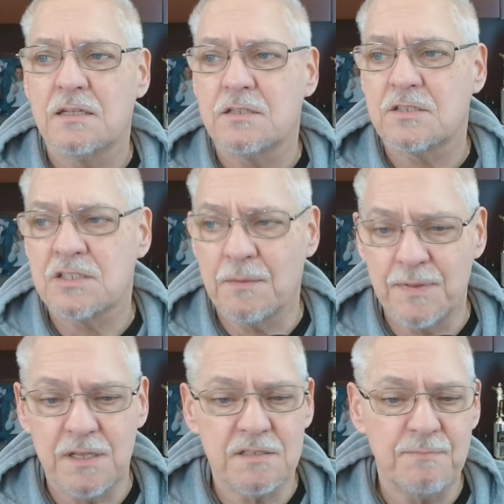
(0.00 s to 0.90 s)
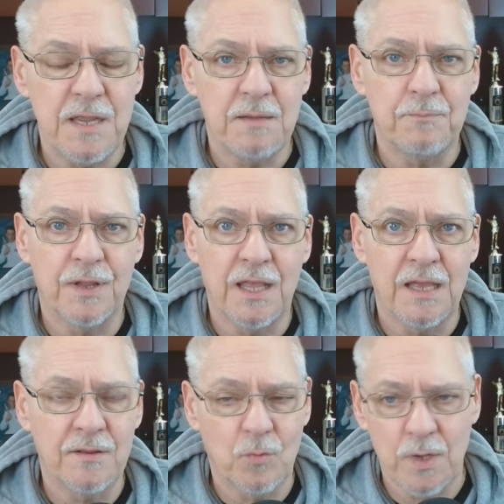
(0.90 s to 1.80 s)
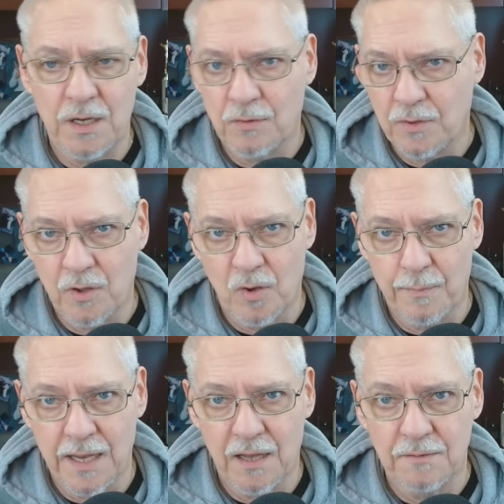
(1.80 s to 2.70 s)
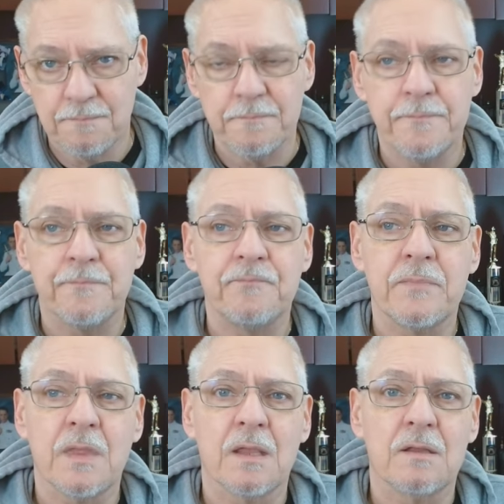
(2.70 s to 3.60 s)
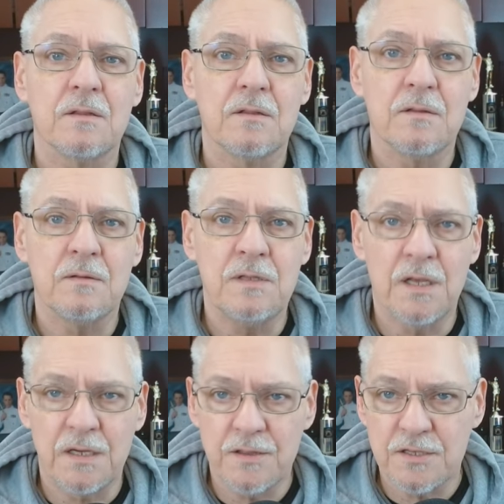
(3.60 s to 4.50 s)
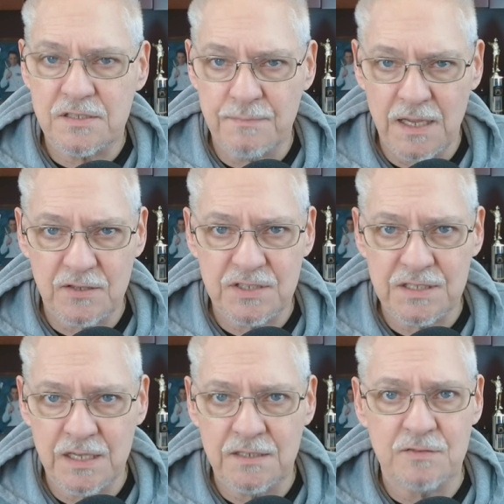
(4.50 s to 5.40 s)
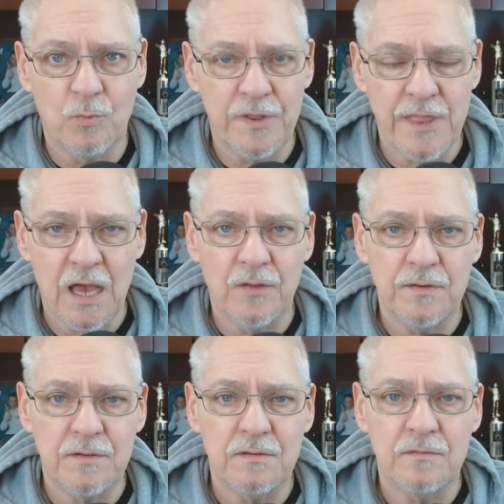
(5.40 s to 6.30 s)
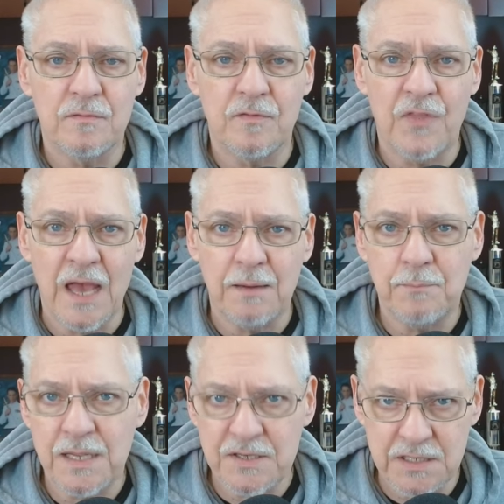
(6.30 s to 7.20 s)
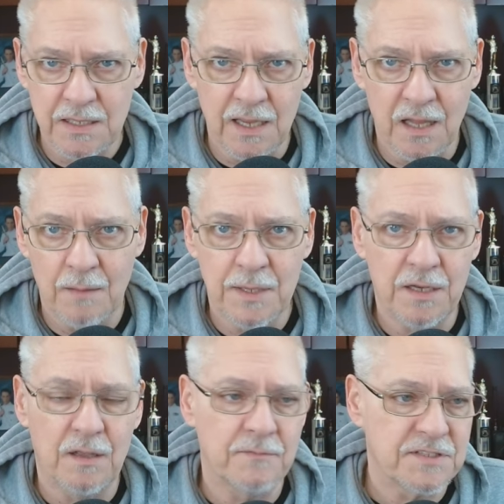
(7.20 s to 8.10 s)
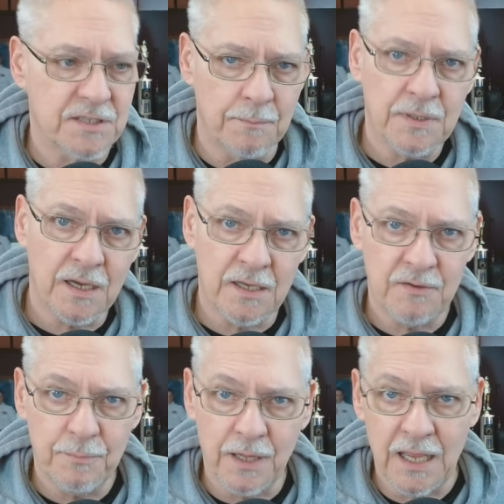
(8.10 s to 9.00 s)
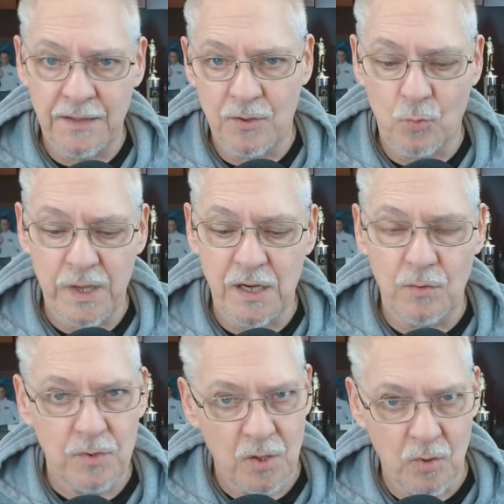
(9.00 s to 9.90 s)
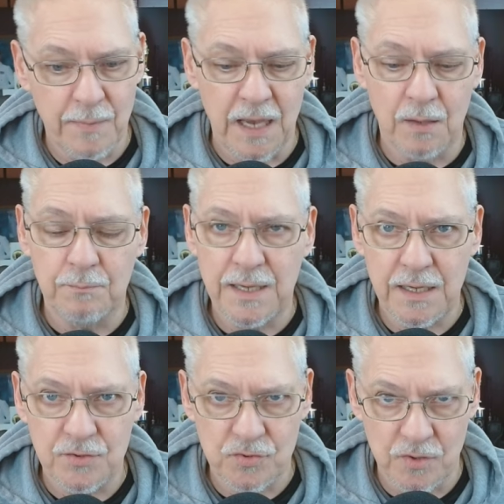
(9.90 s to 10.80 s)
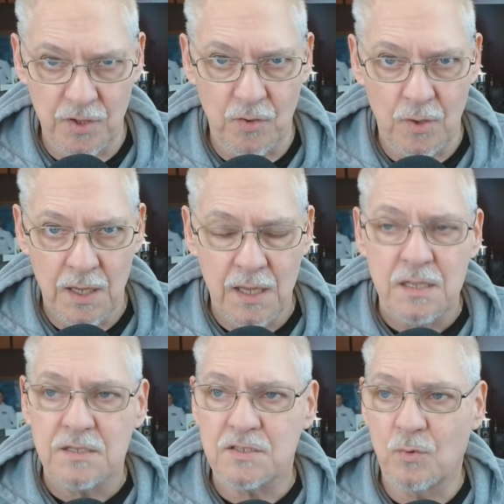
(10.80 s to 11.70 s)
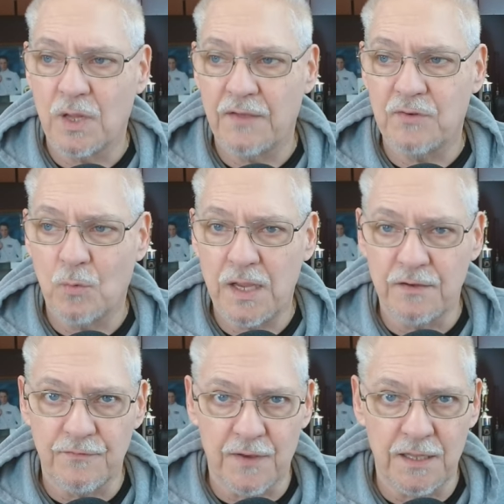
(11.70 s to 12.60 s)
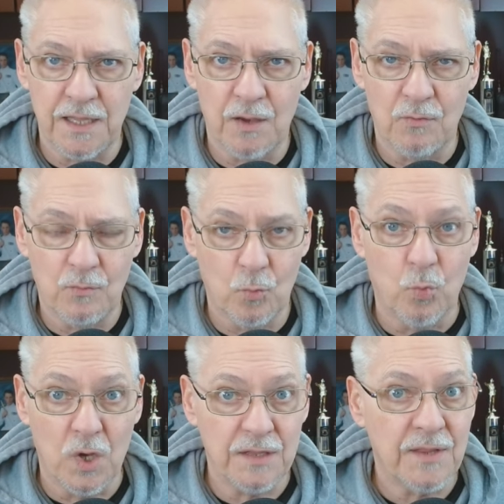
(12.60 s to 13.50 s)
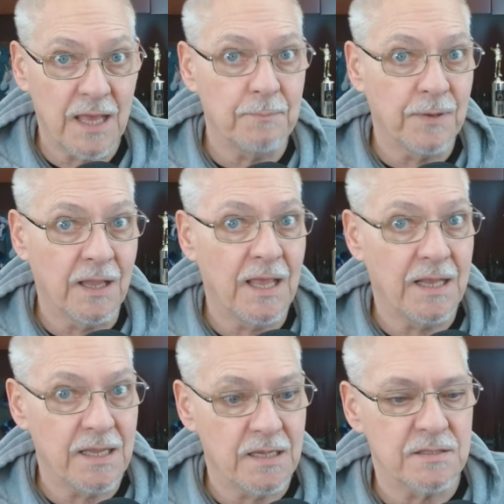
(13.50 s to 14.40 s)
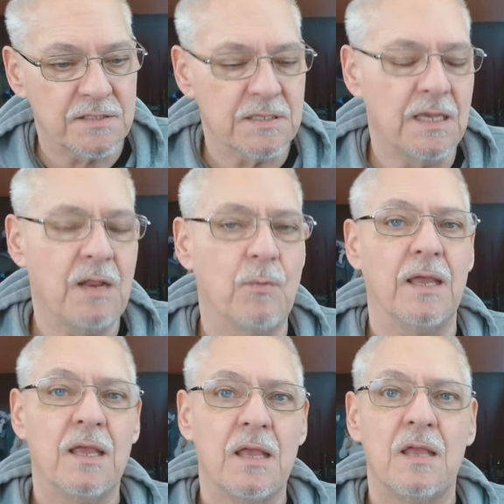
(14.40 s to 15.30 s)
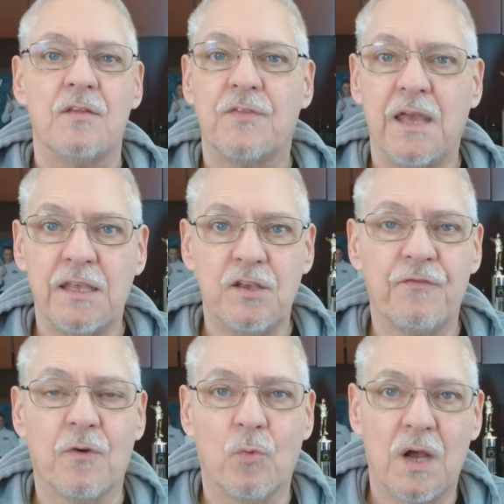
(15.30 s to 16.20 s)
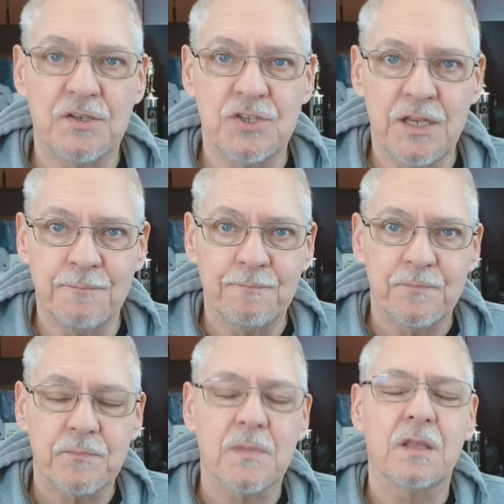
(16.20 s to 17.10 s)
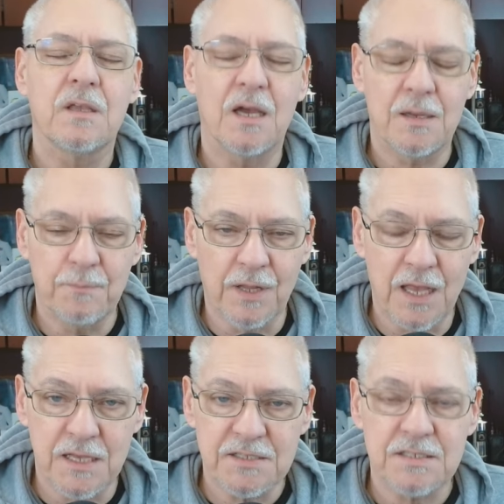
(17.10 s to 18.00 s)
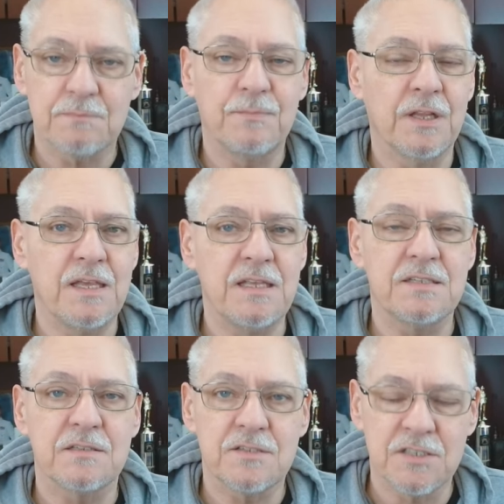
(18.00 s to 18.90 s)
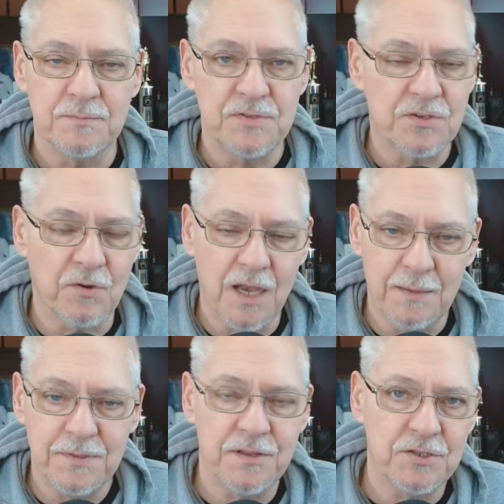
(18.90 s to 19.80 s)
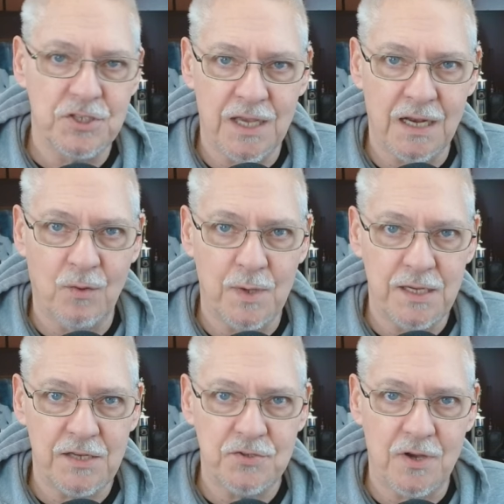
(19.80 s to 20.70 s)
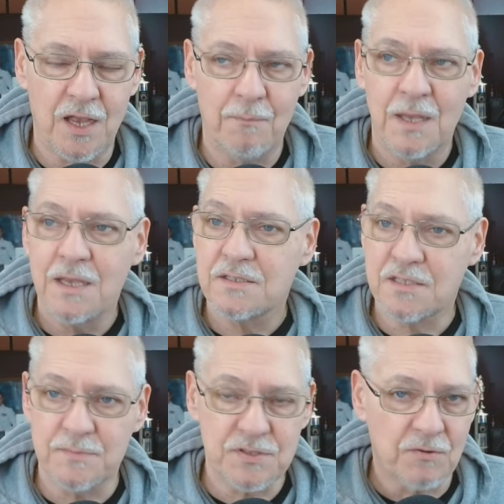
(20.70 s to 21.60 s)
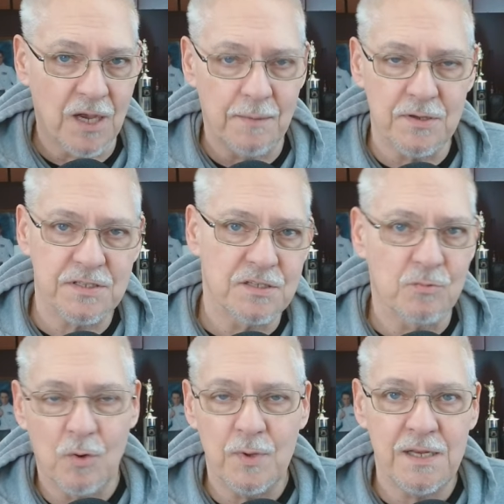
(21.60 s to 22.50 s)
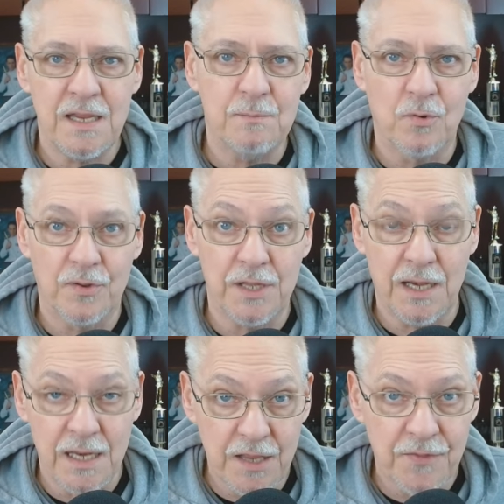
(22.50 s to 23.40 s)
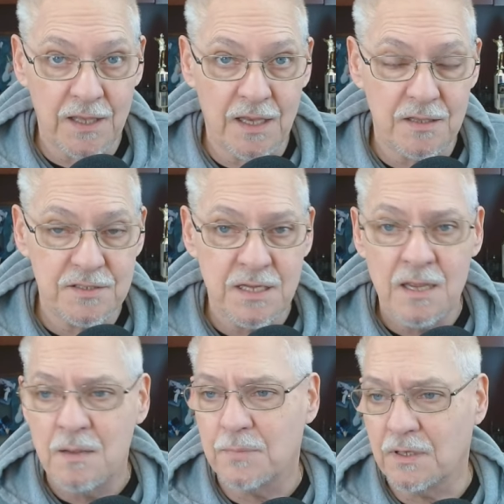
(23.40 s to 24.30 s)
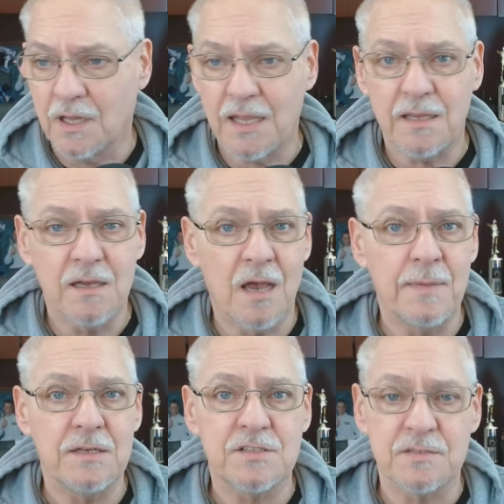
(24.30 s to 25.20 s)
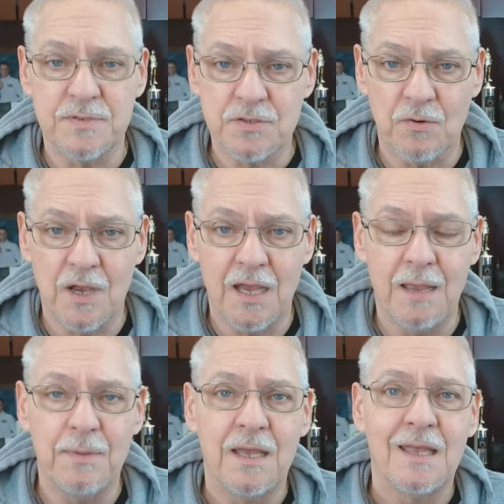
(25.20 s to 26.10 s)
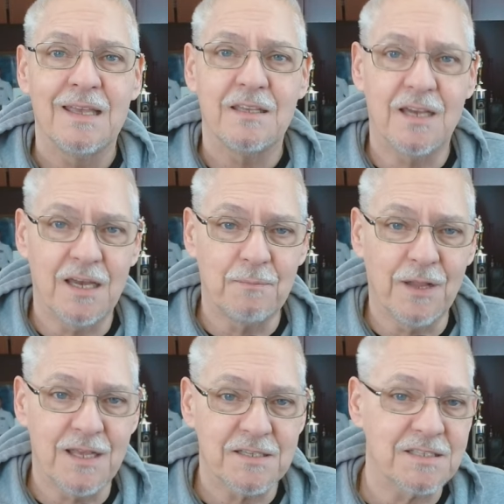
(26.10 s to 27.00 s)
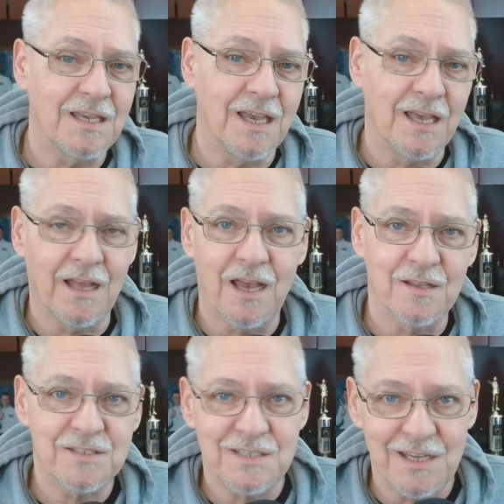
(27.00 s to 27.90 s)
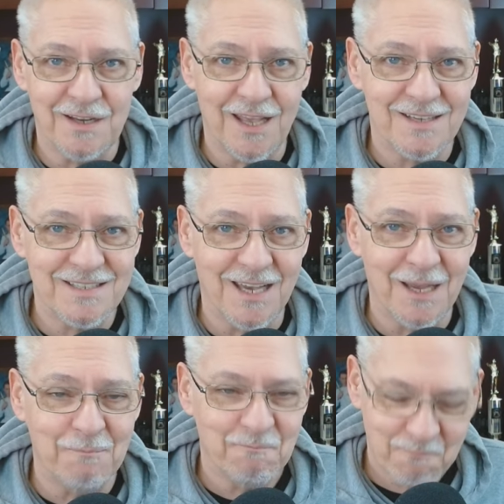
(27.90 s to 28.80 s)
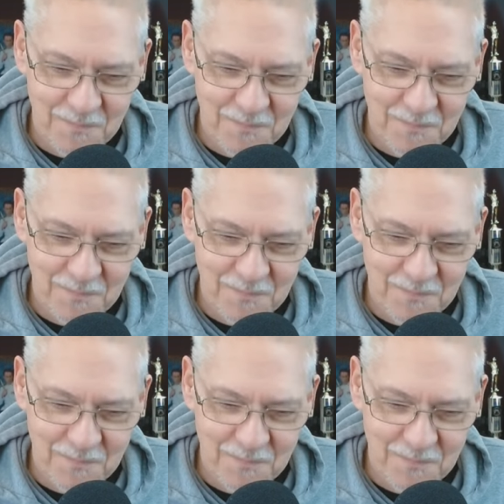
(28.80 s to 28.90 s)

Something is being planned that we don't know about. None of this makes sense without that basic element of some kind of plan that we don't know about being true. So we'll have to wait and find out what that plan is. Anyway, thank you for watching. God bless. Please subscribe to the channel. We need your help. Subscribers is what we need more than anything else. But like, comment, subscribe. God bless, and I'll see you next time.